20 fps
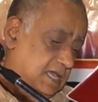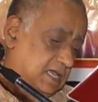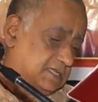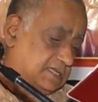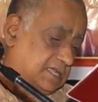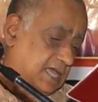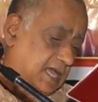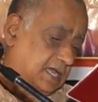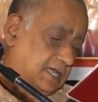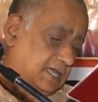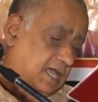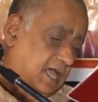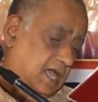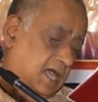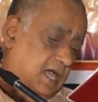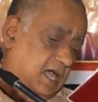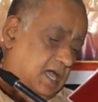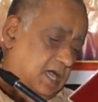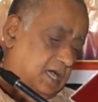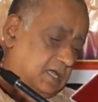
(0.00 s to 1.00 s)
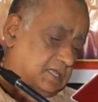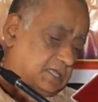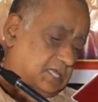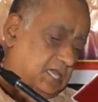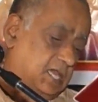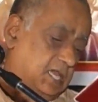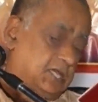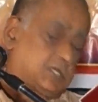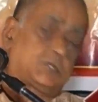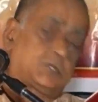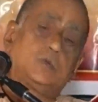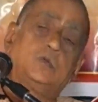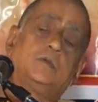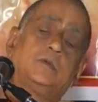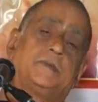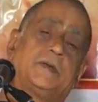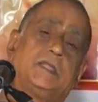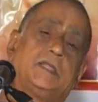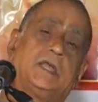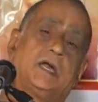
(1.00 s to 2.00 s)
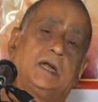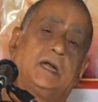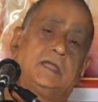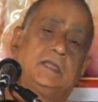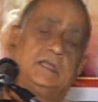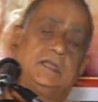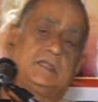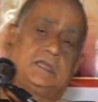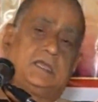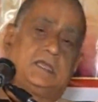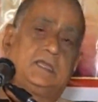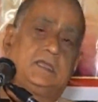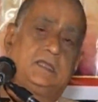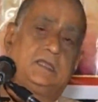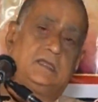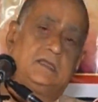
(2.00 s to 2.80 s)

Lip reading: sangaha teshu upajayate.